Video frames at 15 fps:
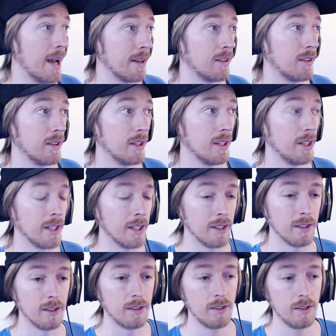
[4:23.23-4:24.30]
that
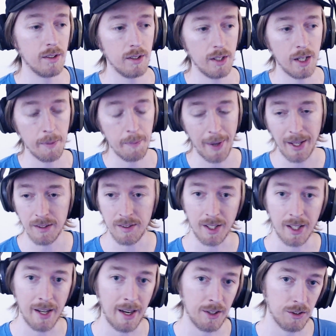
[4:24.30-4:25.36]
is an
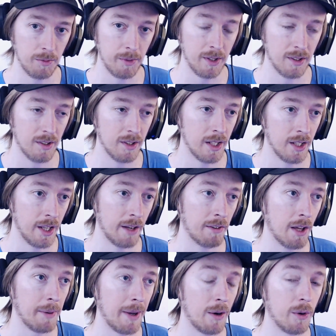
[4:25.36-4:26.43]
amazing announcement that
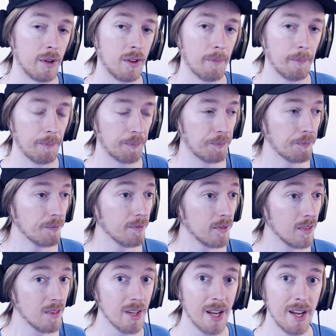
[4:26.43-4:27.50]
they've come out with,
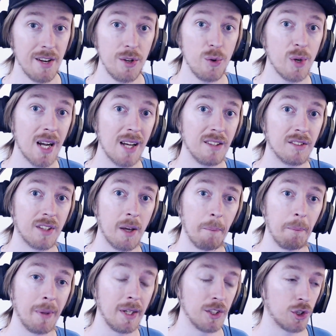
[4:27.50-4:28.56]
and you guys
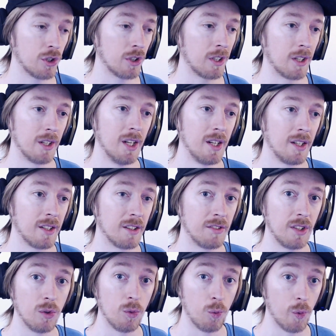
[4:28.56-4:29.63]
can be sure to
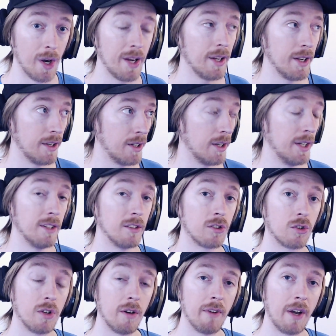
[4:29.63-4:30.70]
see when it
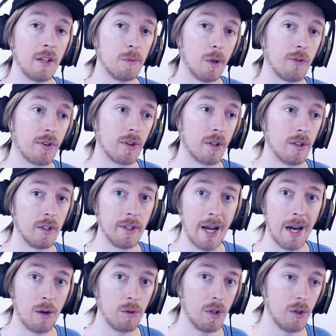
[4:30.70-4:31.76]
is available for a
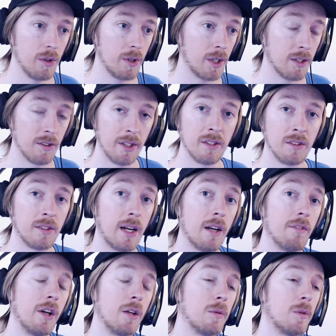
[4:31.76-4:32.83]
download, because it is
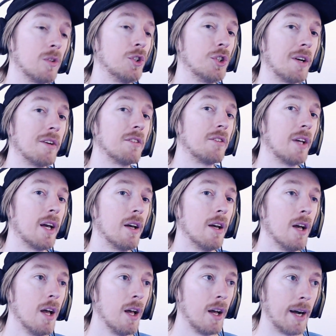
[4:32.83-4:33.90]
not available just yet.
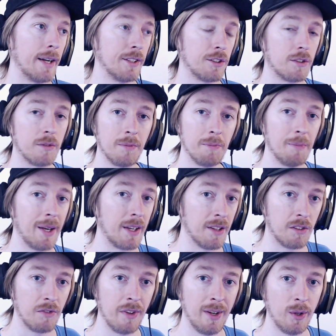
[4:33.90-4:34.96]
I'm just making
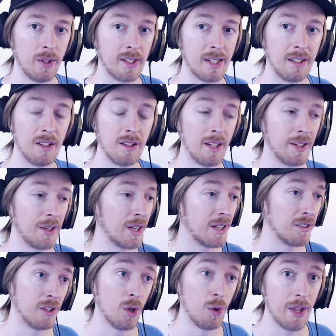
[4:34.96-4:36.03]
this video to let you
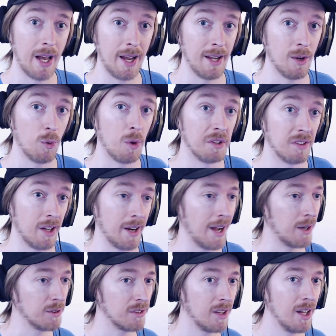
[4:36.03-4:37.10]
guys know that it was
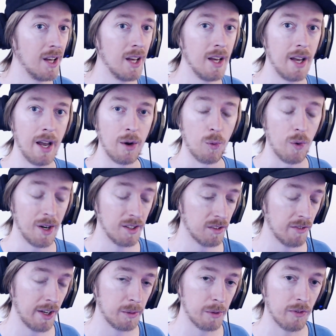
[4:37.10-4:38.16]
announced, and when
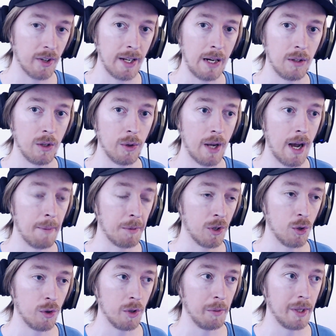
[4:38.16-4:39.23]
it's available for download, I'm
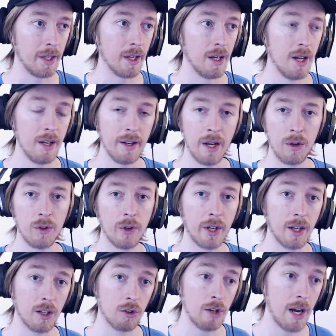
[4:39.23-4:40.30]
going to be
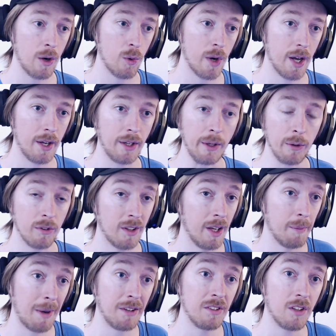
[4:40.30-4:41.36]
downloading it right away,
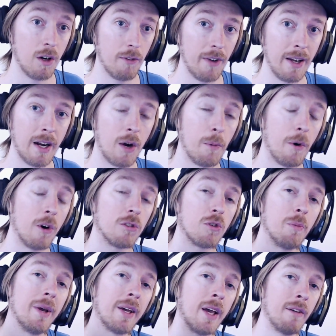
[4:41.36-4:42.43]
using it myself, and I'll
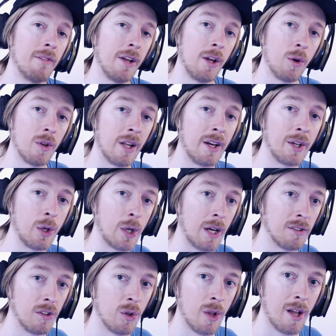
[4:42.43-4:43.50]
also make a video letting you
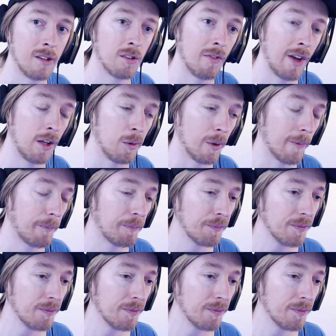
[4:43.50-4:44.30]
guys know that it's available.